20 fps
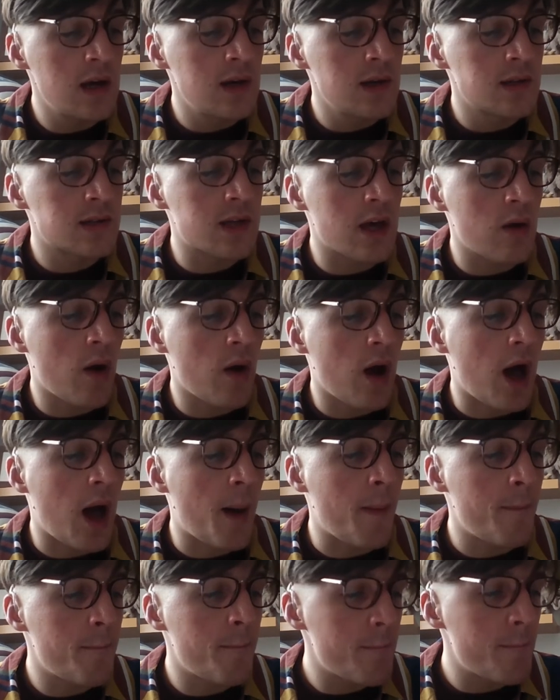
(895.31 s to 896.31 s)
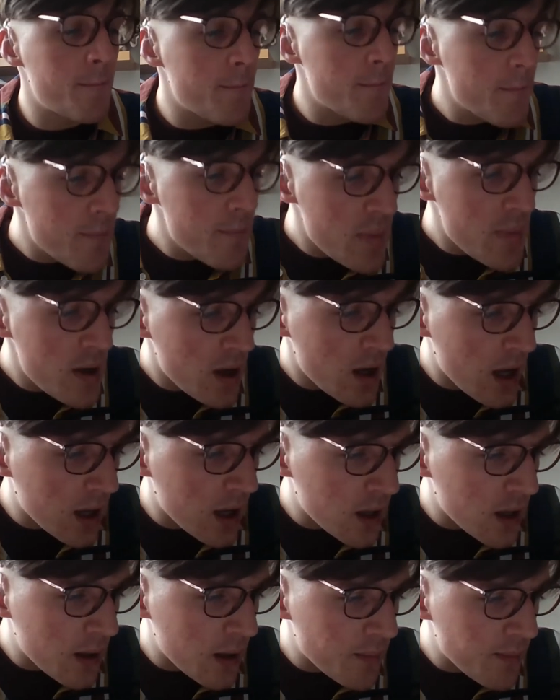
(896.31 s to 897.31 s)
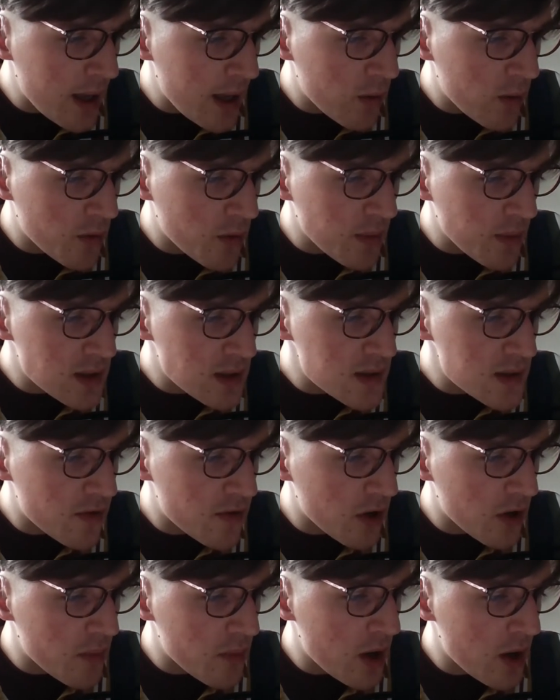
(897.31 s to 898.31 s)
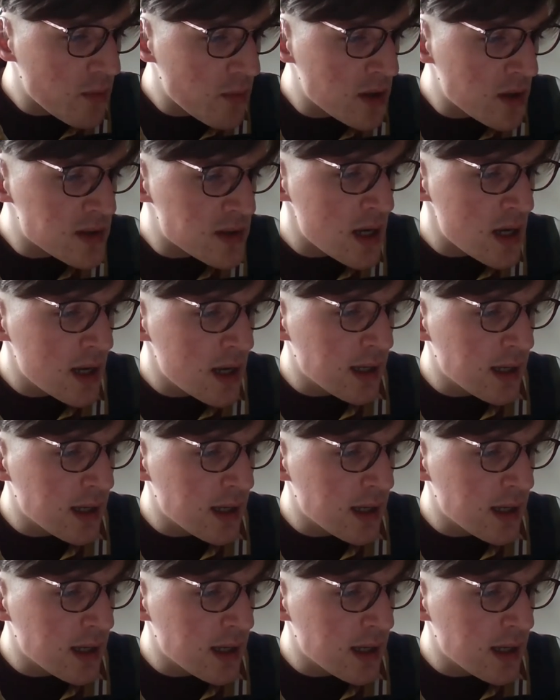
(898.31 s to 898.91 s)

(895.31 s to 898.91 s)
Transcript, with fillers: So um, uh, bear with me just for a moment.